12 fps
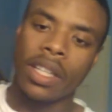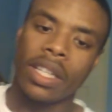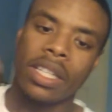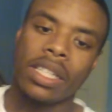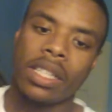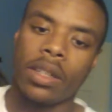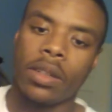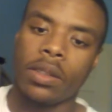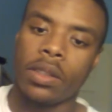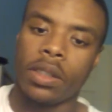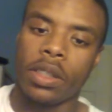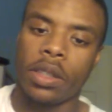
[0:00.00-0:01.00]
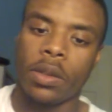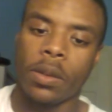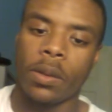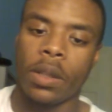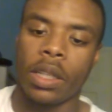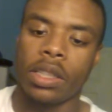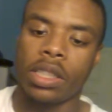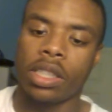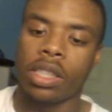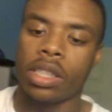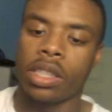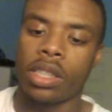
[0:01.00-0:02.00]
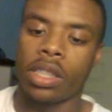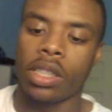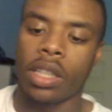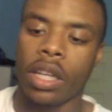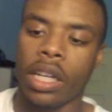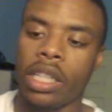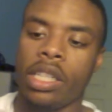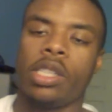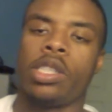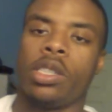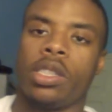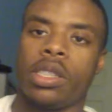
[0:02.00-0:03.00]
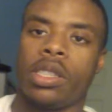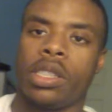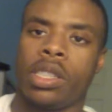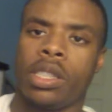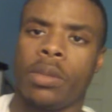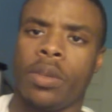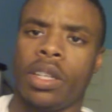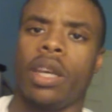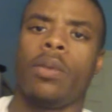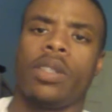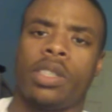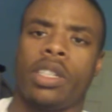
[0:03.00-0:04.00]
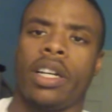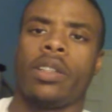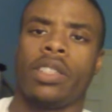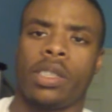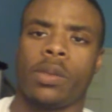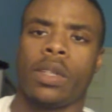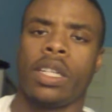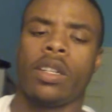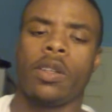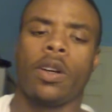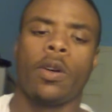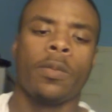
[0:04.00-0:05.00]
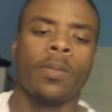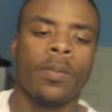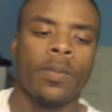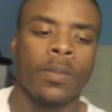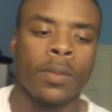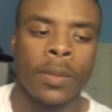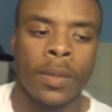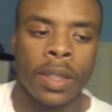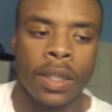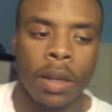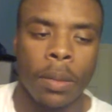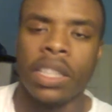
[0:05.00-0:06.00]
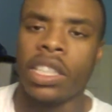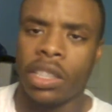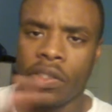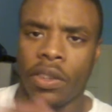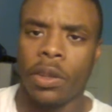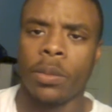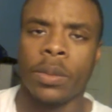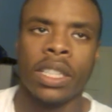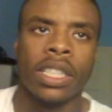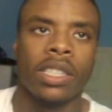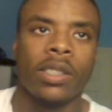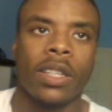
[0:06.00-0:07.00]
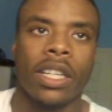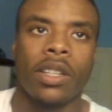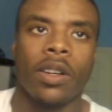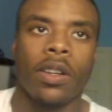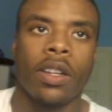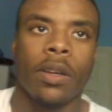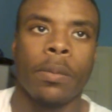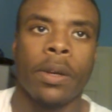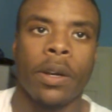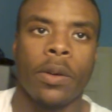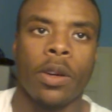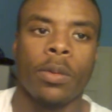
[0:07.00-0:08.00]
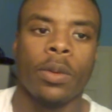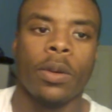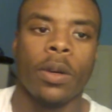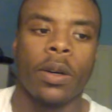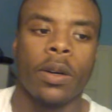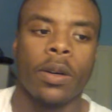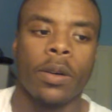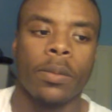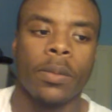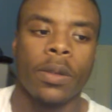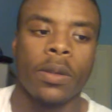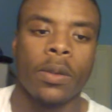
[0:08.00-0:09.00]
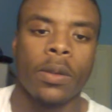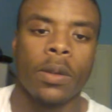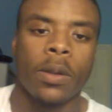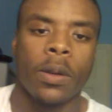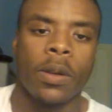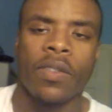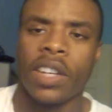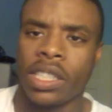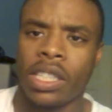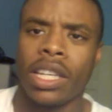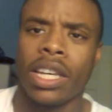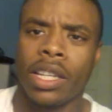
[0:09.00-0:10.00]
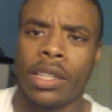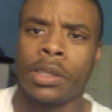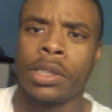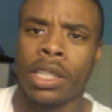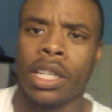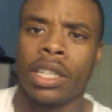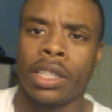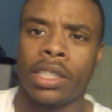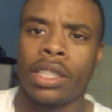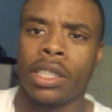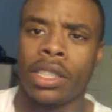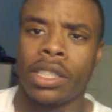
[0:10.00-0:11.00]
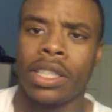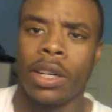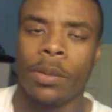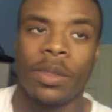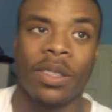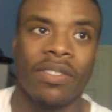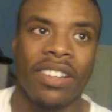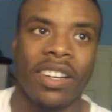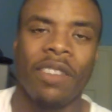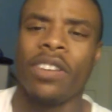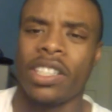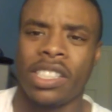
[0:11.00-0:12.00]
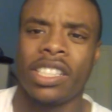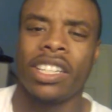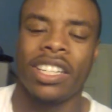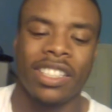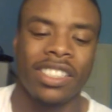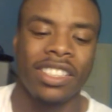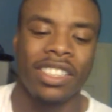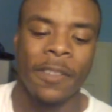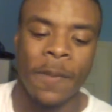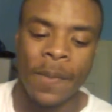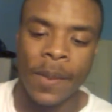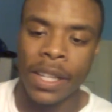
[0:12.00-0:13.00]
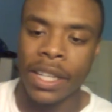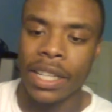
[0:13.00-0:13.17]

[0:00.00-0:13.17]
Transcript: It's a lot easier to communicate with a child than it is with an adult. In this film, so they call a paranormal investigator, scientist to help them out. Investigator, yeah.